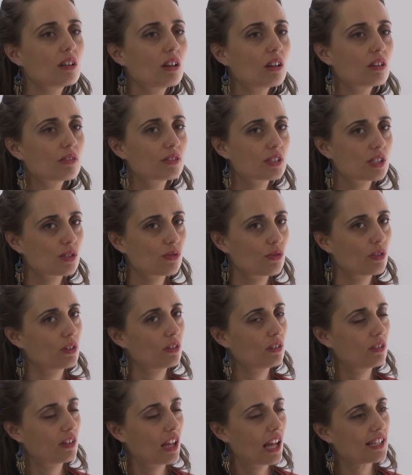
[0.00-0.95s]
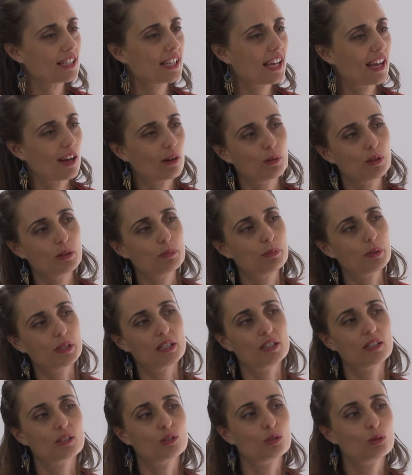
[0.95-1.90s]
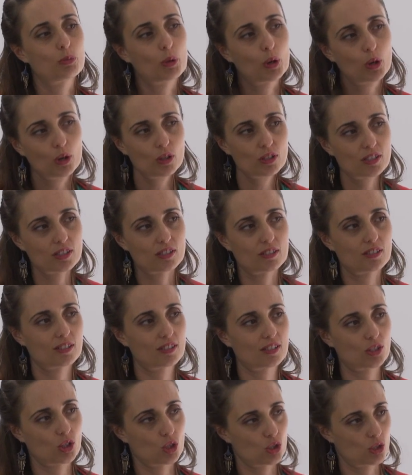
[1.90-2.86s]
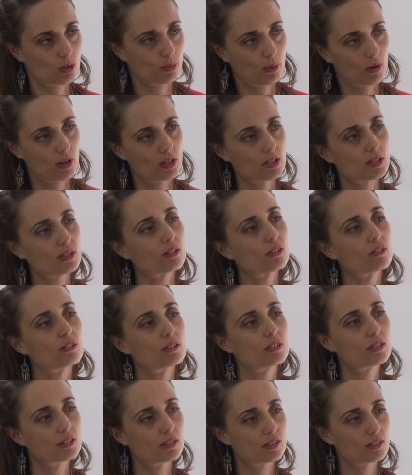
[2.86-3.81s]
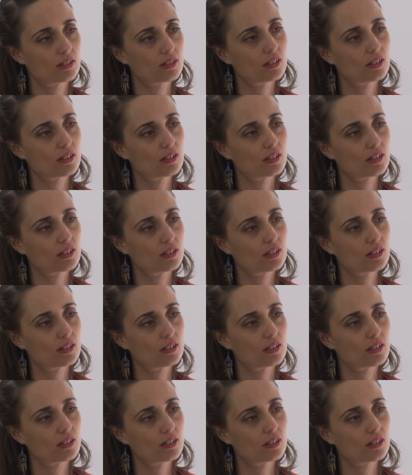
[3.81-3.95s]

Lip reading: a lot of us feel that's how we be a good person, is to suppress those,